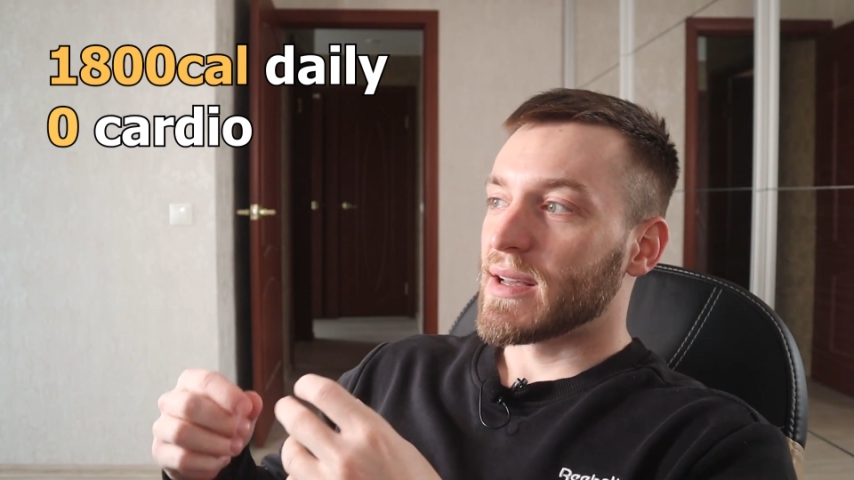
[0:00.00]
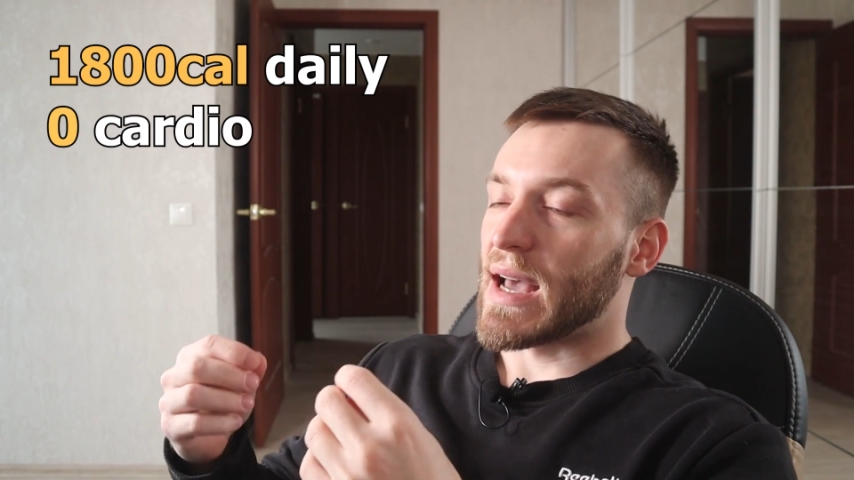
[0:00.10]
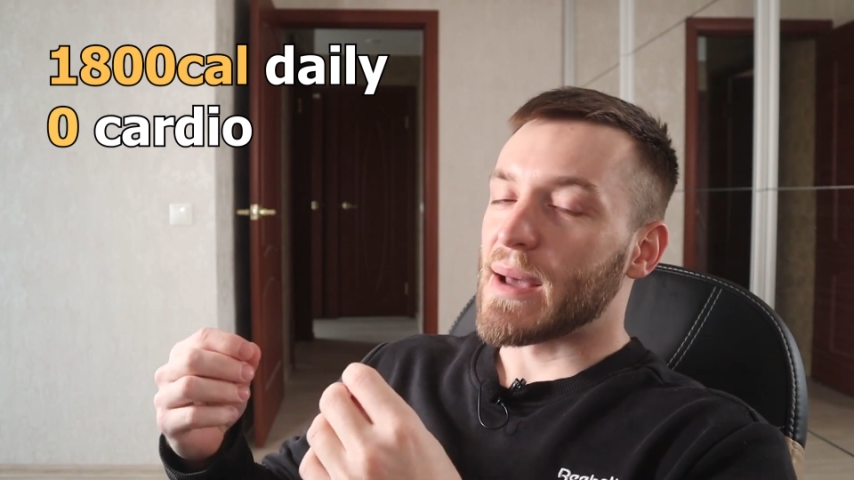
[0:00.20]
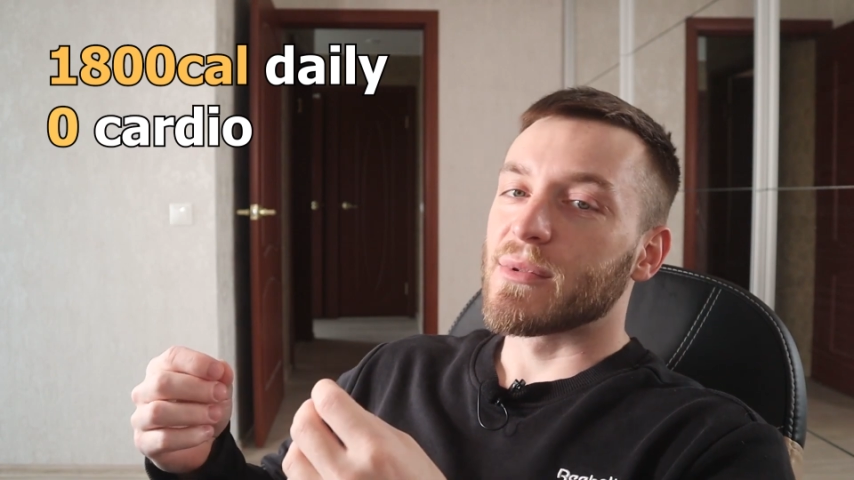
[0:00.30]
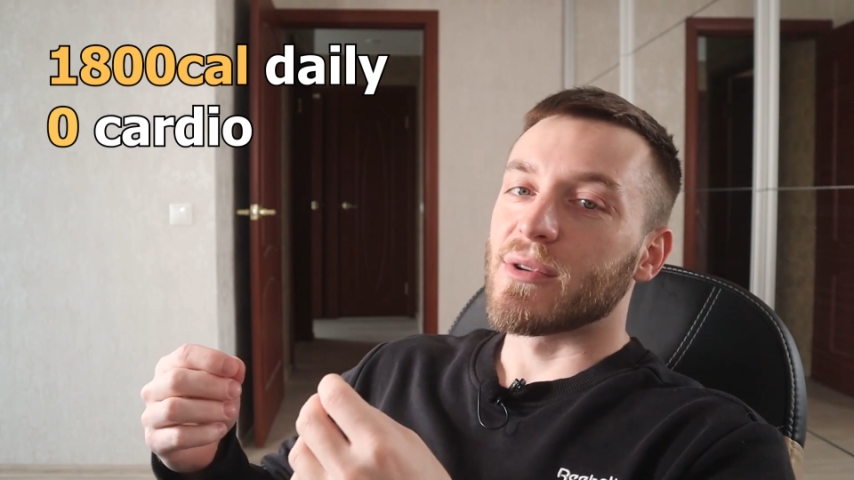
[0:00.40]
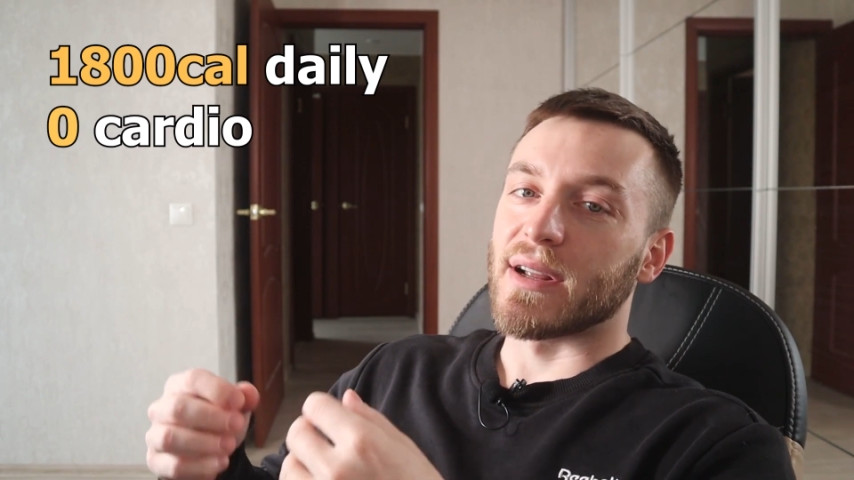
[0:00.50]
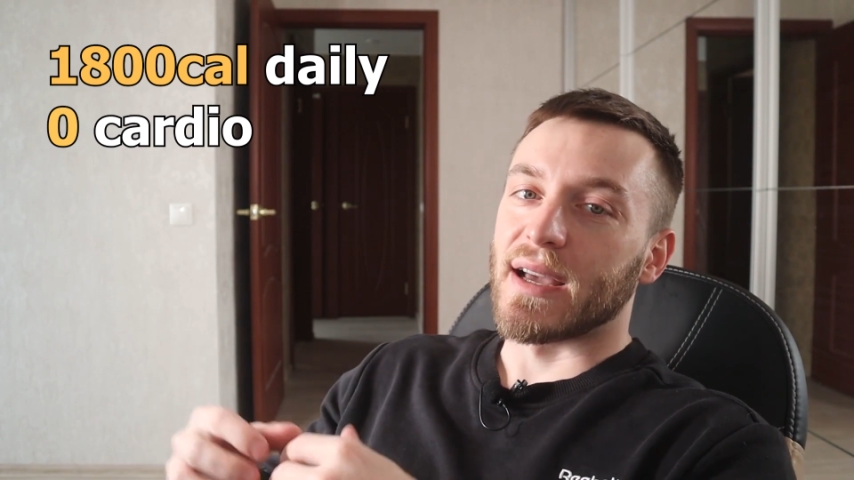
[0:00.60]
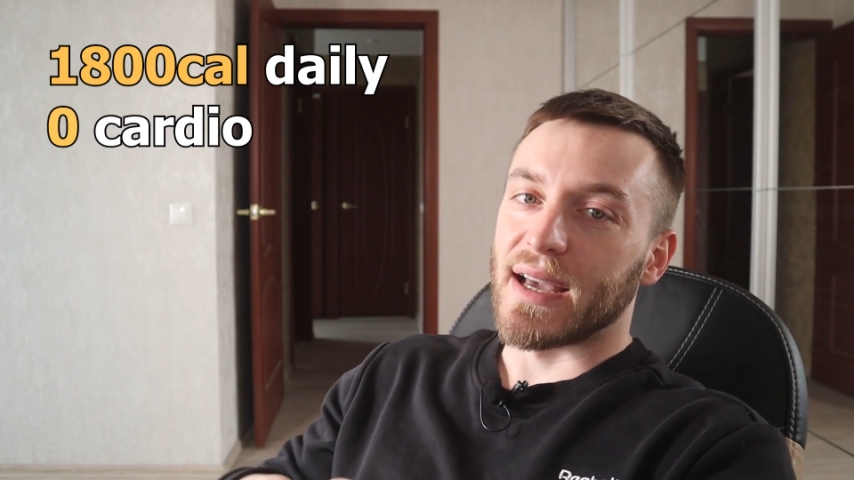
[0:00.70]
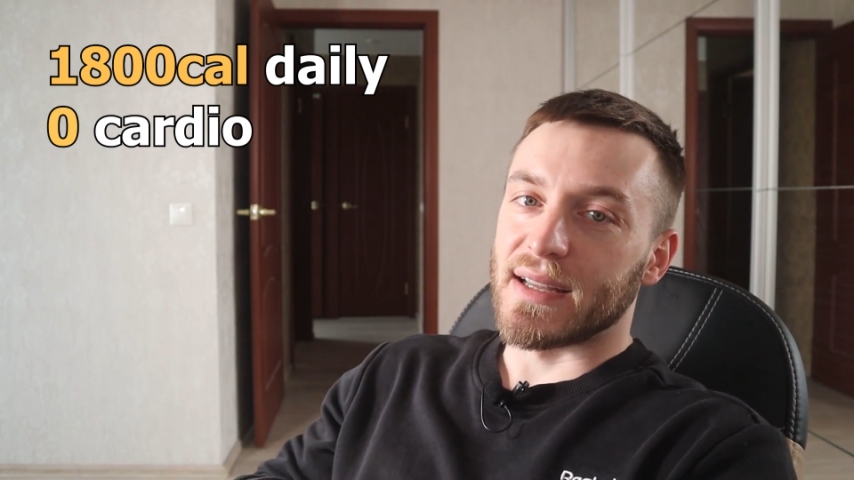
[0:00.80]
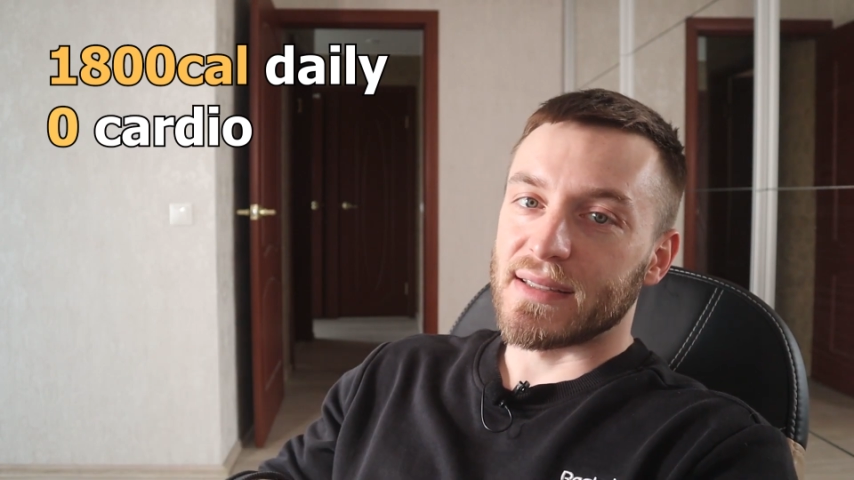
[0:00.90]
I'm gonna
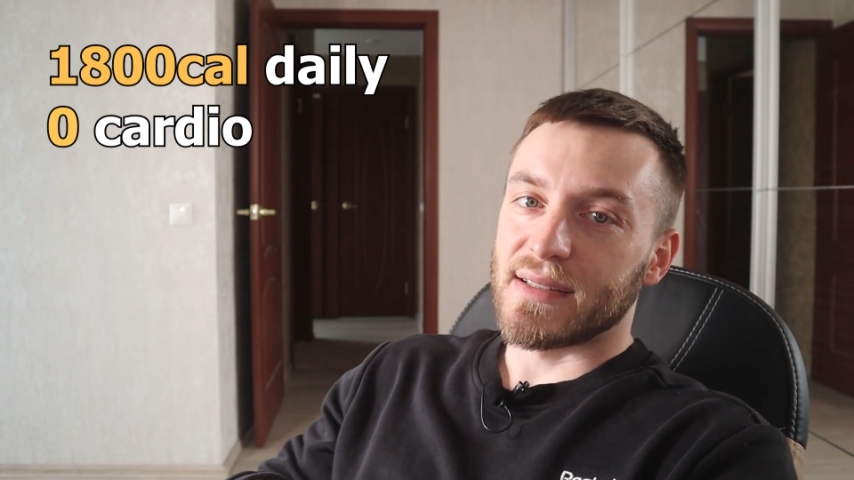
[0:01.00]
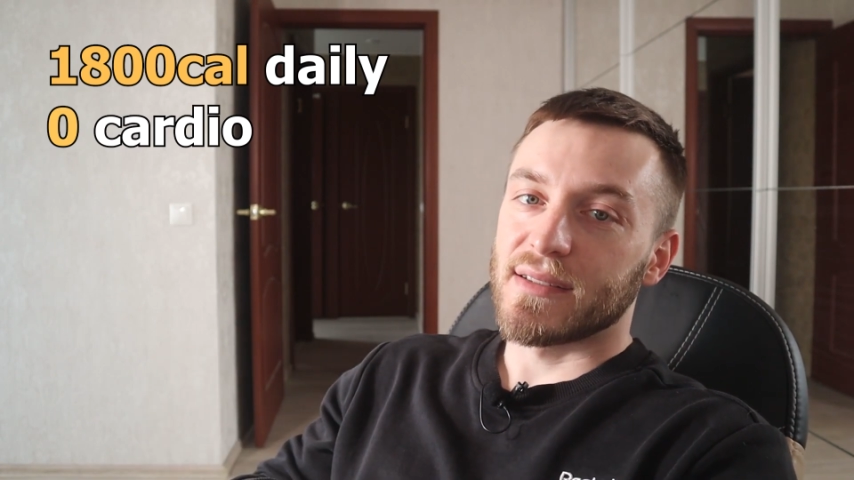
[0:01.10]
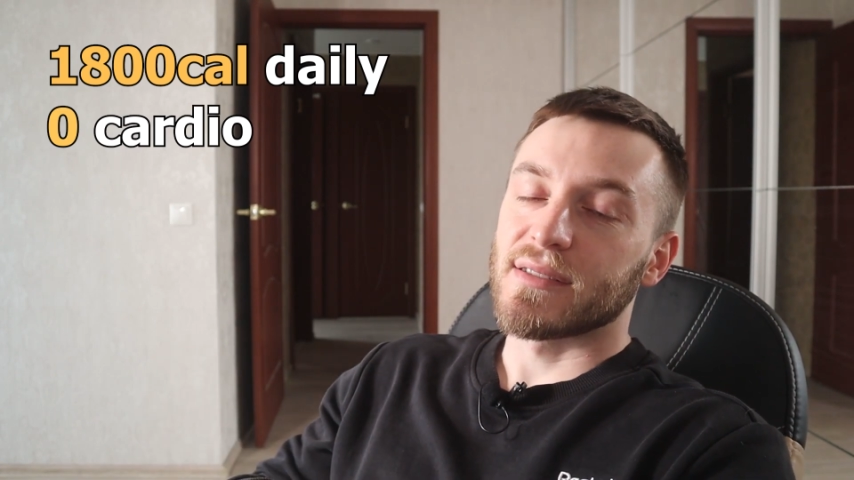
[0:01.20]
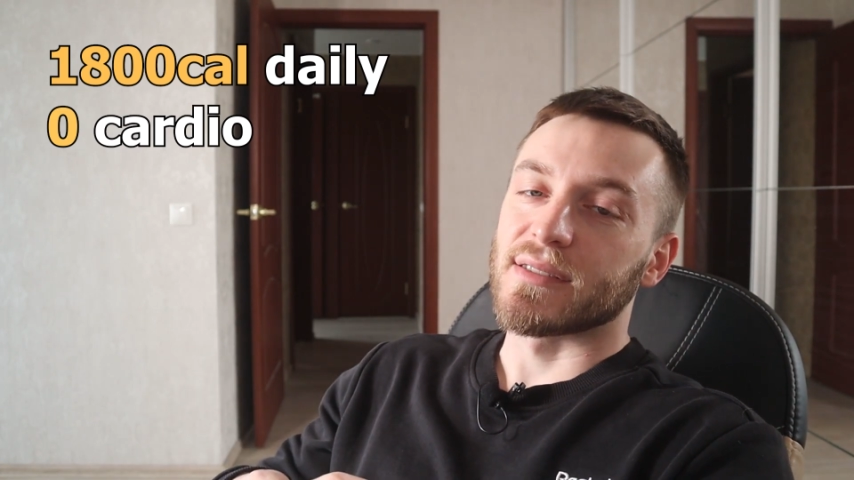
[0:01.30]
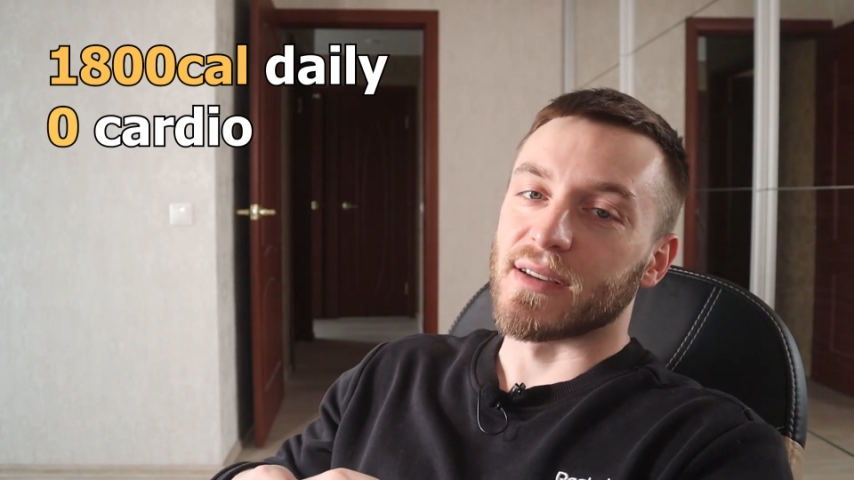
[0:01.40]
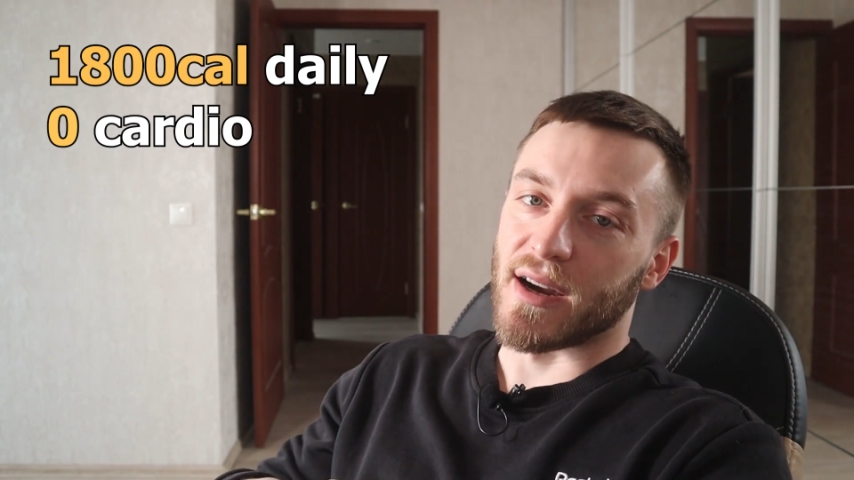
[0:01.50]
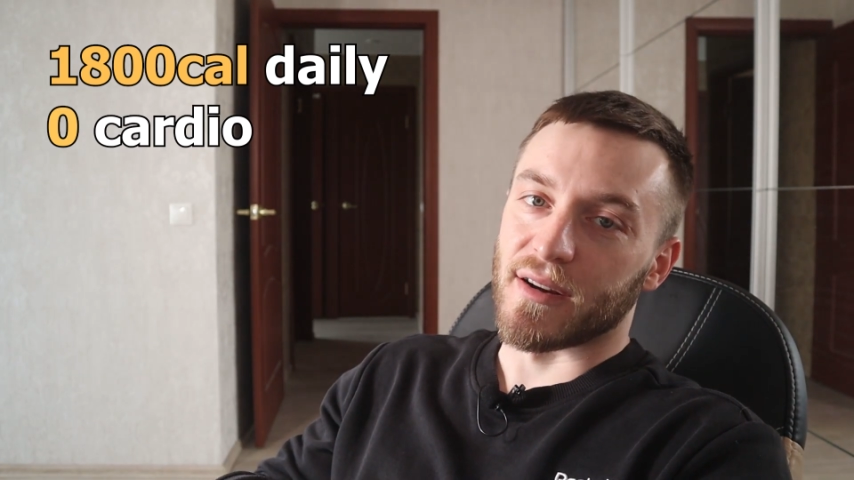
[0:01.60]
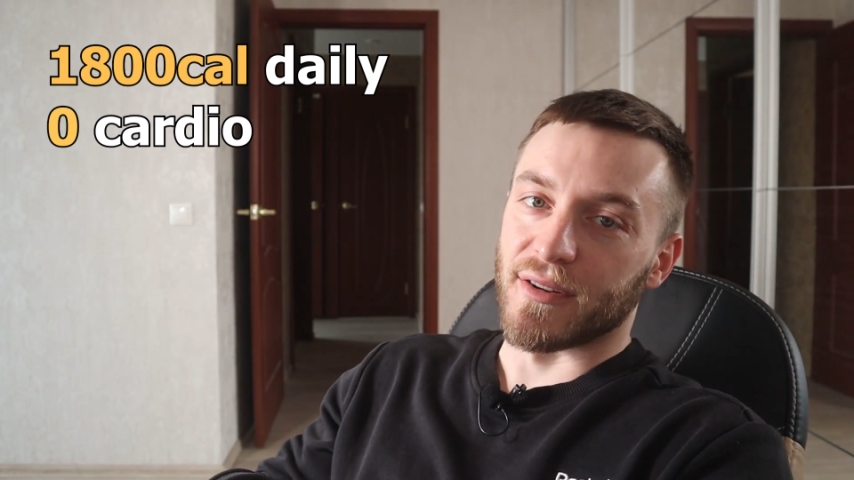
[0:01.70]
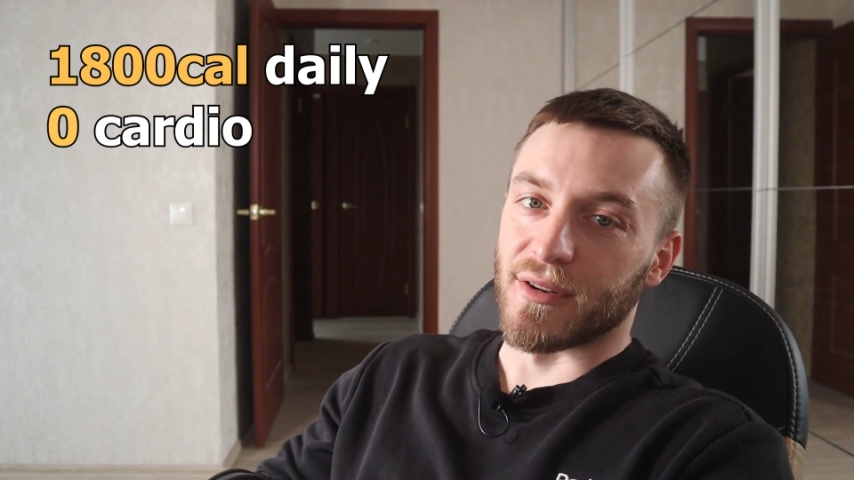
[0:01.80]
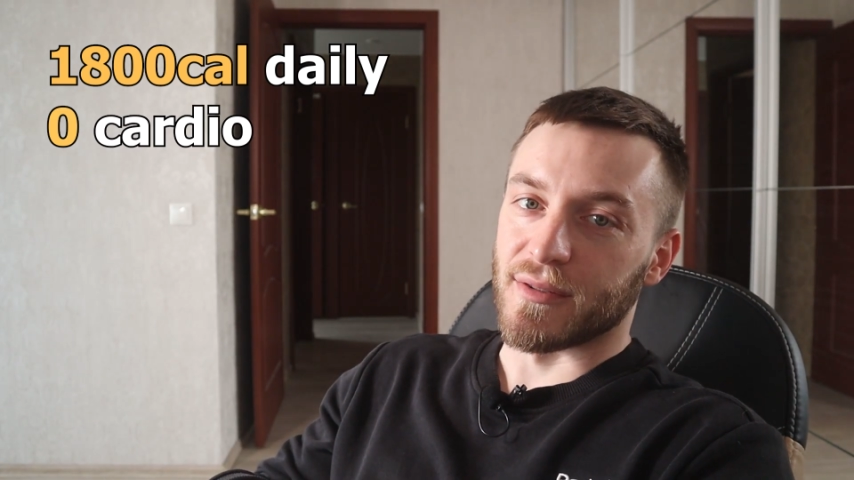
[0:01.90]
add
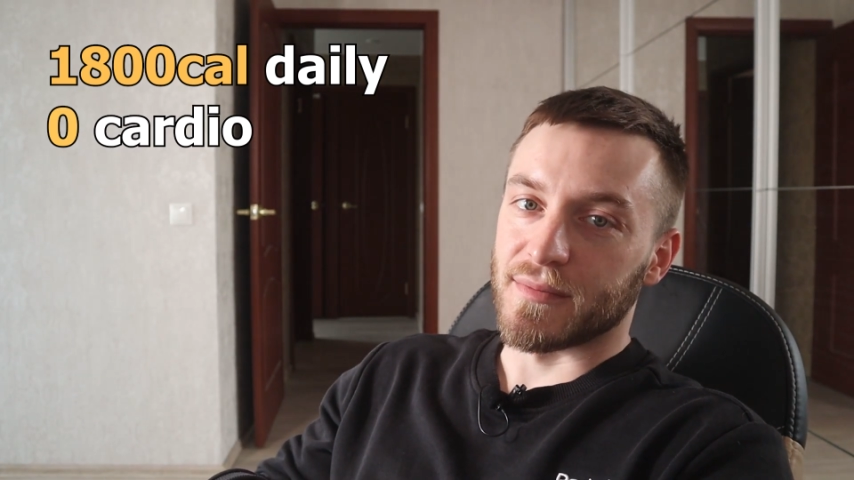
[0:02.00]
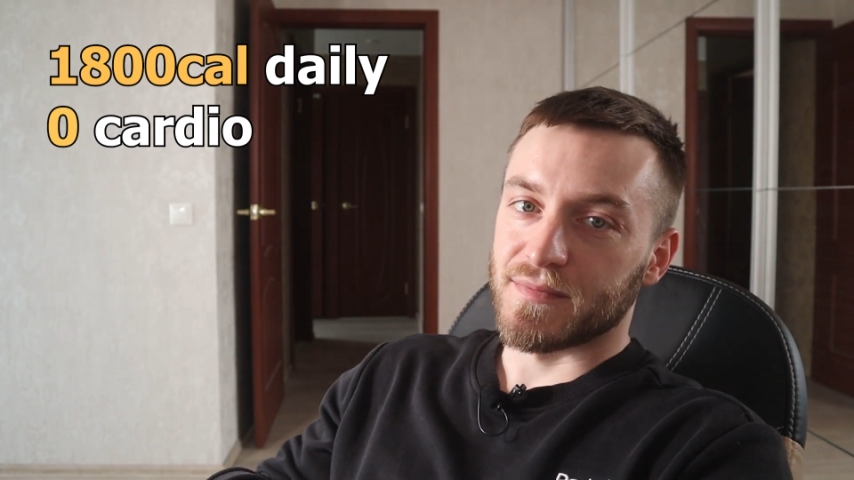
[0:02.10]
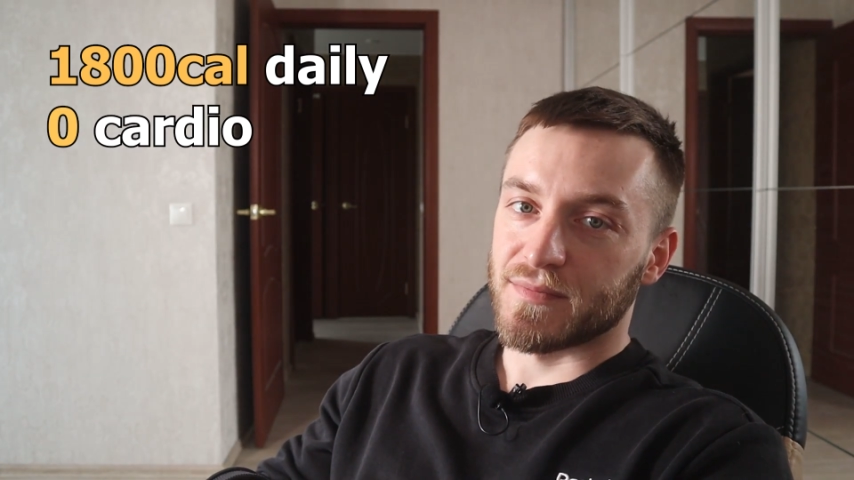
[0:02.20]
cardio.